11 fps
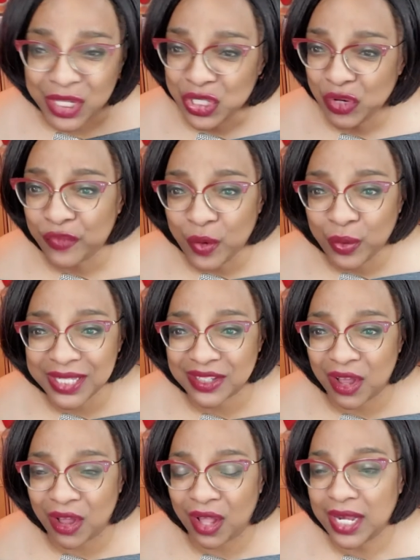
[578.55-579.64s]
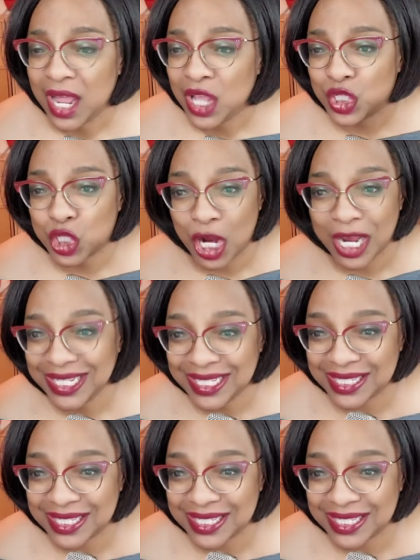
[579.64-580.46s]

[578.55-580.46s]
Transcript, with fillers: you're focused on trying to